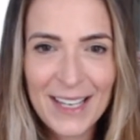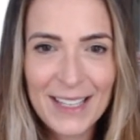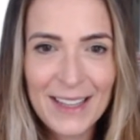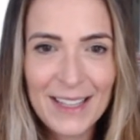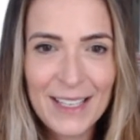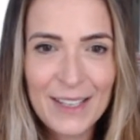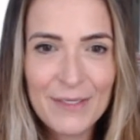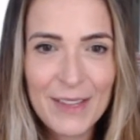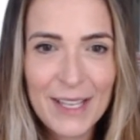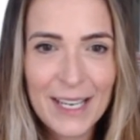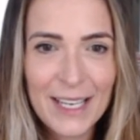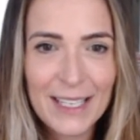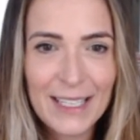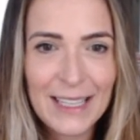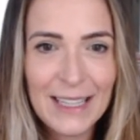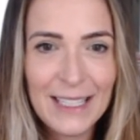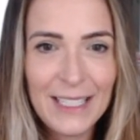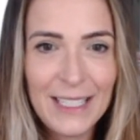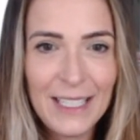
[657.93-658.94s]
I love that.
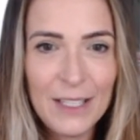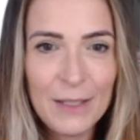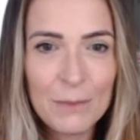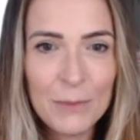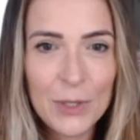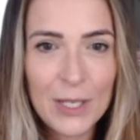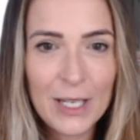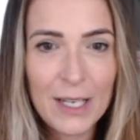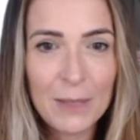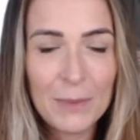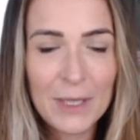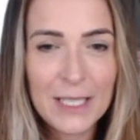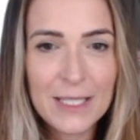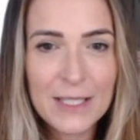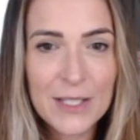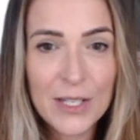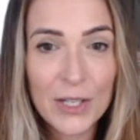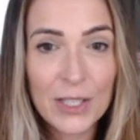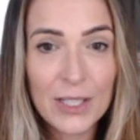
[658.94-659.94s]
Lean
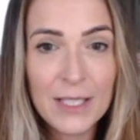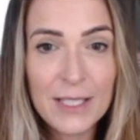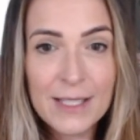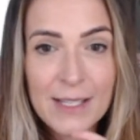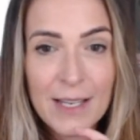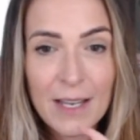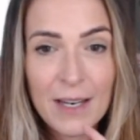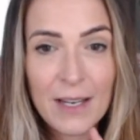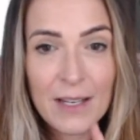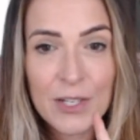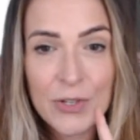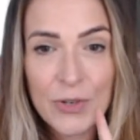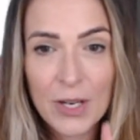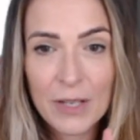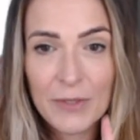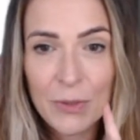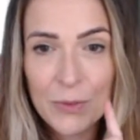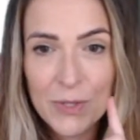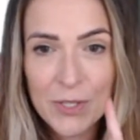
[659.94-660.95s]
Mohammed. Darkness cannot
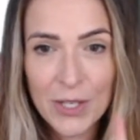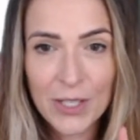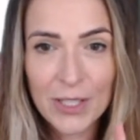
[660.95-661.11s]
drive out